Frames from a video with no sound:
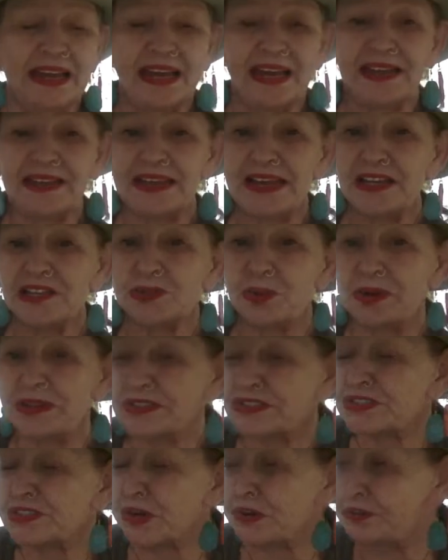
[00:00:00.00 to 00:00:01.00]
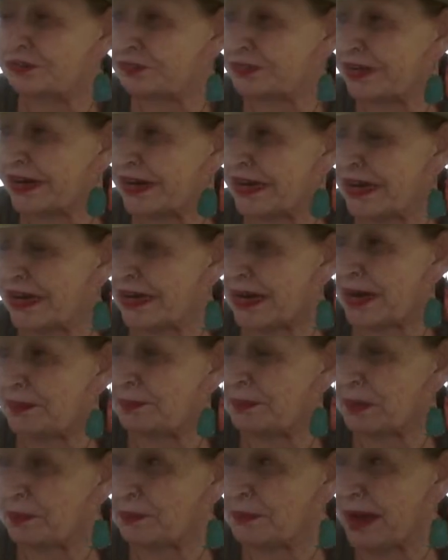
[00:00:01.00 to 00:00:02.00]
And that's what's so freeing
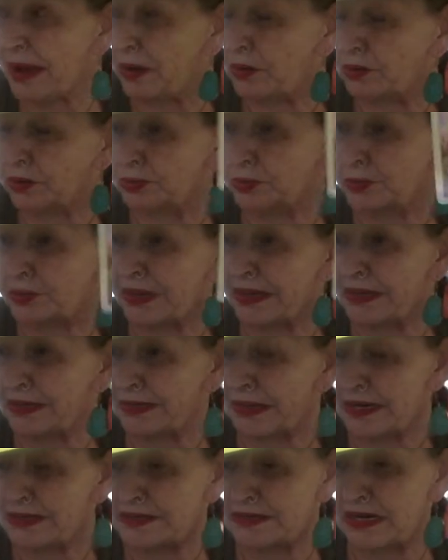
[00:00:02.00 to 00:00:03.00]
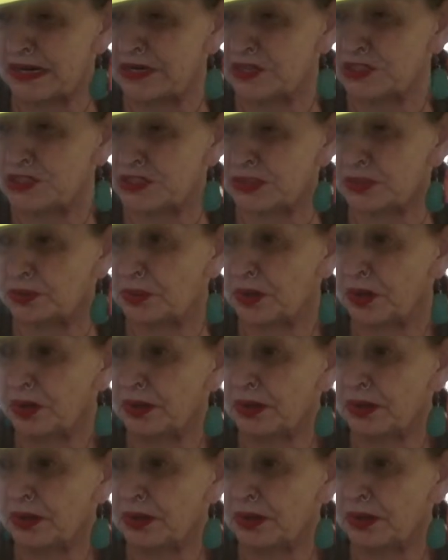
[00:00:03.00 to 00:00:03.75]
up about realization.